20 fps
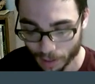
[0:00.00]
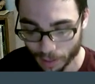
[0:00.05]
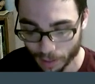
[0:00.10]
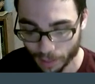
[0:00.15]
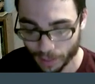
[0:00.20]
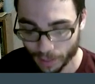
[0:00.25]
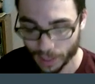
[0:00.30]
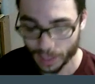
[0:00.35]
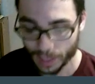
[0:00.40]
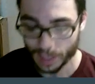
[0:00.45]

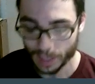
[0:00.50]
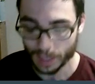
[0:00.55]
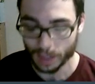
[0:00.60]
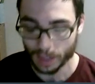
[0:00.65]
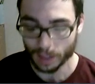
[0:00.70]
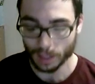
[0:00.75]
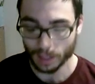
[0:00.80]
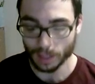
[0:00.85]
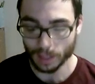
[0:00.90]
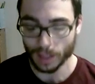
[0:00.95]
The
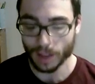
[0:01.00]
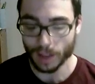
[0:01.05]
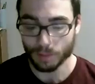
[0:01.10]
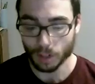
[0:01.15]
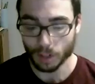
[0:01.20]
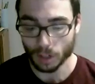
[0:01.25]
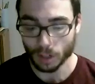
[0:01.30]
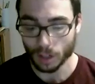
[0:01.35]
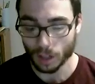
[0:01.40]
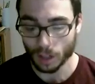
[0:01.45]

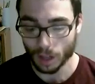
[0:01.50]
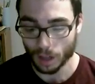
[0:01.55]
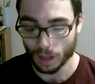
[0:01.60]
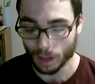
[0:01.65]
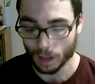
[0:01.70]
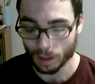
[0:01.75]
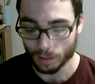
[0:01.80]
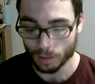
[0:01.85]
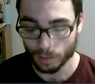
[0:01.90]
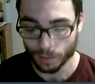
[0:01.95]
level
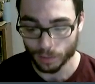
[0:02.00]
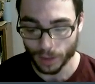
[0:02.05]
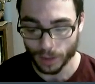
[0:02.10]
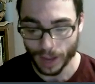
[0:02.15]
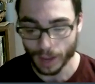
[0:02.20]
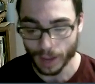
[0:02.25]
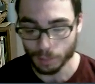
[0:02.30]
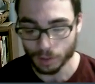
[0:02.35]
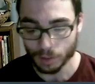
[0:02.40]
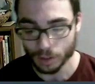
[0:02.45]
of
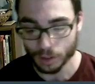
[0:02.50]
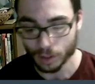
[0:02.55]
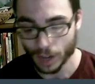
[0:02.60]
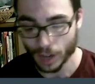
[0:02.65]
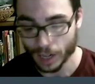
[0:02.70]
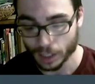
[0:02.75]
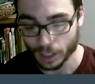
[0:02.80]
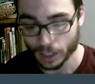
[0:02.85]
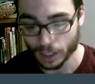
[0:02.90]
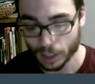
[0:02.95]

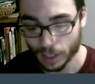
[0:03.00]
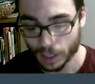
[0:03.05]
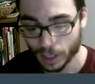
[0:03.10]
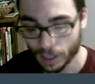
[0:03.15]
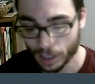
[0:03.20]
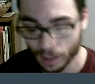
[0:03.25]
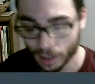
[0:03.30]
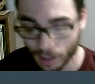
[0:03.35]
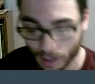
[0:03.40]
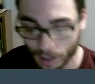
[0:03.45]
abstraction
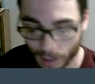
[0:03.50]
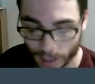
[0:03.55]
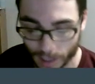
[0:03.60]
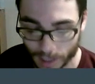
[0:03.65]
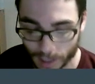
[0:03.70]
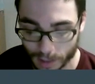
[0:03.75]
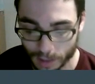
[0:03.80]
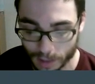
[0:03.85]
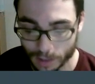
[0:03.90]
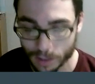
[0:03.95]
here
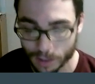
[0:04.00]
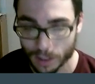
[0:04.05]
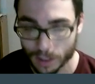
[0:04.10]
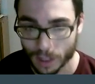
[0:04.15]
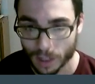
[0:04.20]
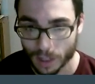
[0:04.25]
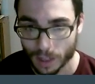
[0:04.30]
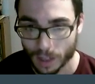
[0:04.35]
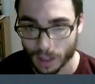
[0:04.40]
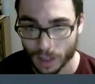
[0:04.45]
is
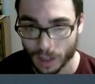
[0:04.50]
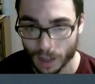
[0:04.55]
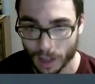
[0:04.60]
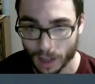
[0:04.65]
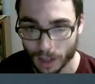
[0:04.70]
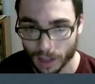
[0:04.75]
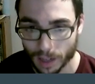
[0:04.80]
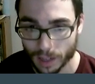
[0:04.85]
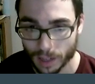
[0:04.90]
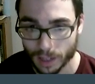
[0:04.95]

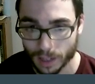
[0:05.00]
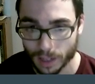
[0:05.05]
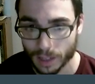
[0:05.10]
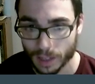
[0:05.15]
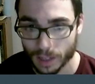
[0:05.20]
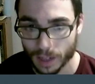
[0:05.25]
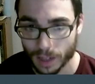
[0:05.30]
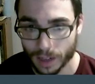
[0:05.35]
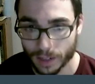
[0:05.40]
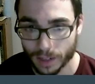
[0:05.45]

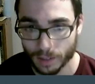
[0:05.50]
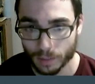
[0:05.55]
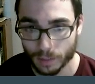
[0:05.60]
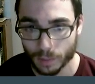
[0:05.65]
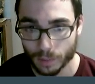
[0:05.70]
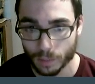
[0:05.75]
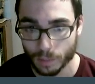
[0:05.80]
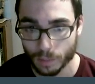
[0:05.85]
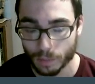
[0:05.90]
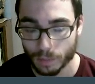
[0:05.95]
kind of
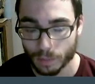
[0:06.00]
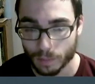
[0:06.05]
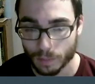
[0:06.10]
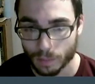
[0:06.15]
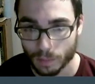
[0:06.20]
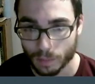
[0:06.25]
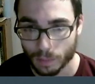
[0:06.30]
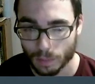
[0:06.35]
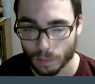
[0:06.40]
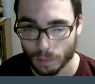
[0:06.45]

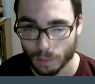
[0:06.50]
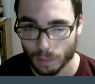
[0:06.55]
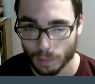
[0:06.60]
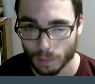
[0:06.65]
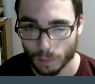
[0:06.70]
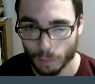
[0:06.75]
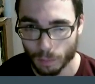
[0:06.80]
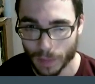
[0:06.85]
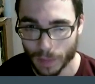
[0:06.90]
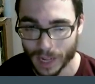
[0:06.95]

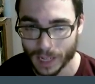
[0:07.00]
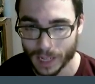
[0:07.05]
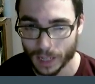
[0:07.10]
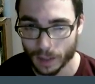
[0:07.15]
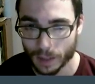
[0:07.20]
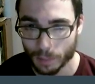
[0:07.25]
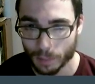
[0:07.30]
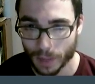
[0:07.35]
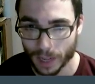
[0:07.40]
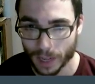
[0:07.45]

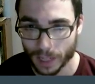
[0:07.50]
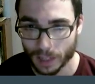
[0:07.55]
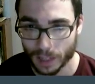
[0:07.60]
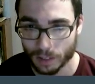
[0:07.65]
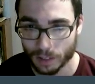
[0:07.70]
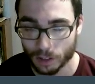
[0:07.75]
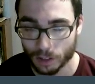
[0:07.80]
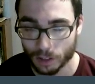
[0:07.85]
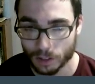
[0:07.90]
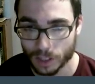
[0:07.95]
medium, I
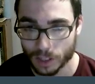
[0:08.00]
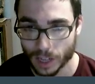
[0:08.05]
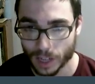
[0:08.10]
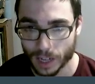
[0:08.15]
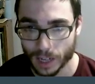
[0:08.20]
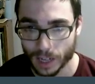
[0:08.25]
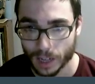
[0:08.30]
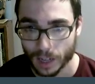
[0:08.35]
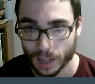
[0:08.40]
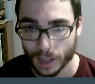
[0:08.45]
guess you'd
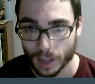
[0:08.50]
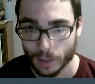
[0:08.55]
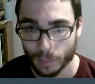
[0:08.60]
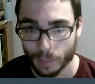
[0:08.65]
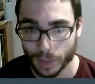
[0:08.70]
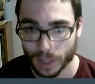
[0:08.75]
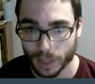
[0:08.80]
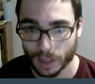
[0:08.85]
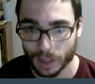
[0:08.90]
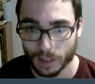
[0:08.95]
say,
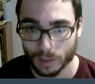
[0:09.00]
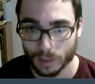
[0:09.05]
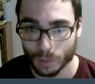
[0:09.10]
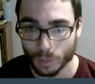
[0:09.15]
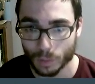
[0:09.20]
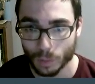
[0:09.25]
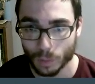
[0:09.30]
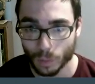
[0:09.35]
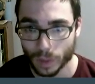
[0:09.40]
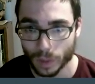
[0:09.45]
because
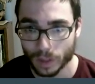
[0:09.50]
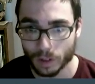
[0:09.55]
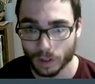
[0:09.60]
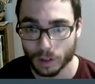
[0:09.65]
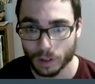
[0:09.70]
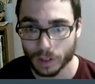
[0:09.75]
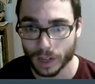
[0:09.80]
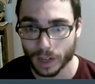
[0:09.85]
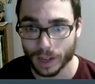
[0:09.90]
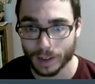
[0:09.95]
we
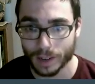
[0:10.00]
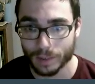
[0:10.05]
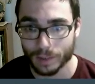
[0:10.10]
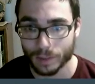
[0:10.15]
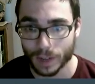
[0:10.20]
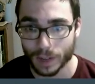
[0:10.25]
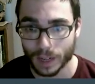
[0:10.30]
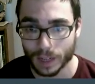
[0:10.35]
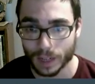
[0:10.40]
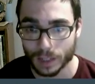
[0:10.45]
could have
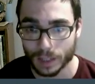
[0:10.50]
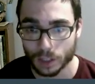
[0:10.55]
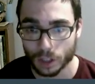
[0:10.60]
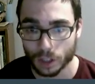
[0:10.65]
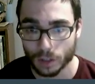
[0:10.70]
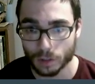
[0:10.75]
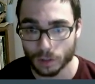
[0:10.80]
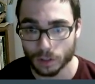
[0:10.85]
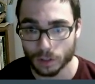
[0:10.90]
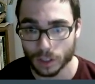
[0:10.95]

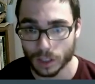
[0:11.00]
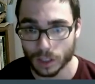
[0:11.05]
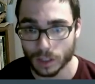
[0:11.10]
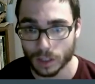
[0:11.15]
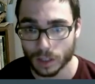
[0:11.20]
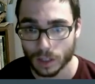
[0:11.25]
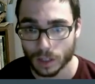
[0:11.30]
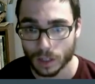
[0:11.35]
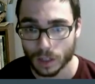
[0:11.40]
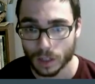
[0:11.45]

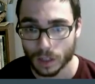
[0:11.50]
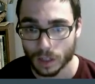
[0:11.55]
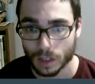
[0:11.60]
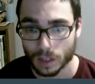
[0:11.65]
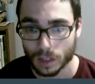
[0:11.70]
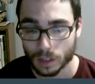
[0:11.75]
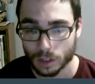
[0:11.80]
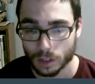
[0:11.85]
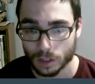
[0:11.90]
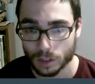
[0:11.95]
chosen
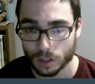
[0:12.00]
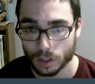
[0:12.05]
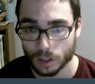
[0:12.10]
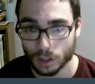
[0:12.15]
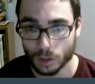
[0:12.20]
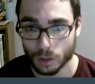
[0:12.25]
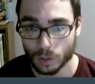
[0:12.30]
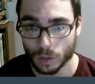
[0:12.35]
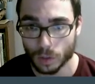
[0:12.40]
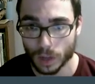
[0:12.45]

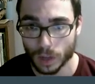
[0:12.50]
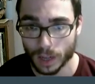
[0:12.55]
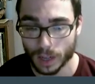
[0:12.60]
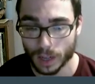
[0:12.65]
to,